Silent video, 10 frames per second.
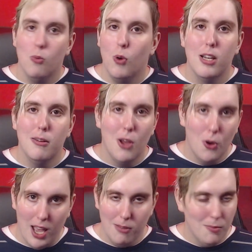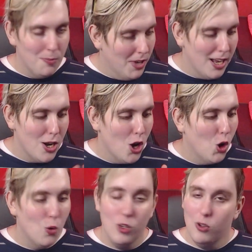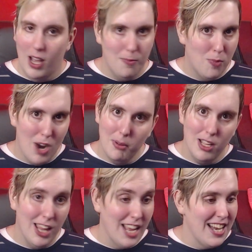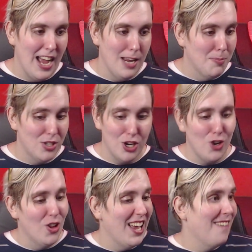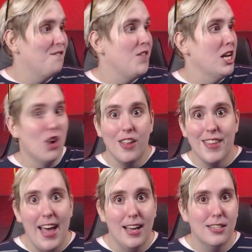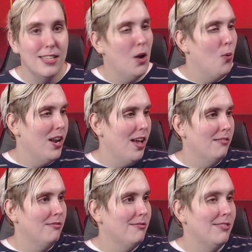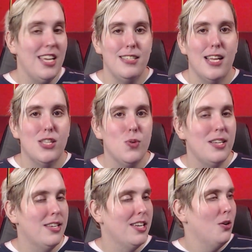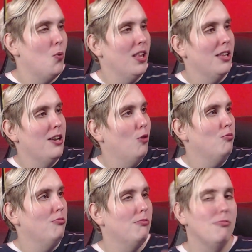What? Okay, I know I'm probably like 90% of you like finger on the eggs. Like, we're done. He said sweet tea. No.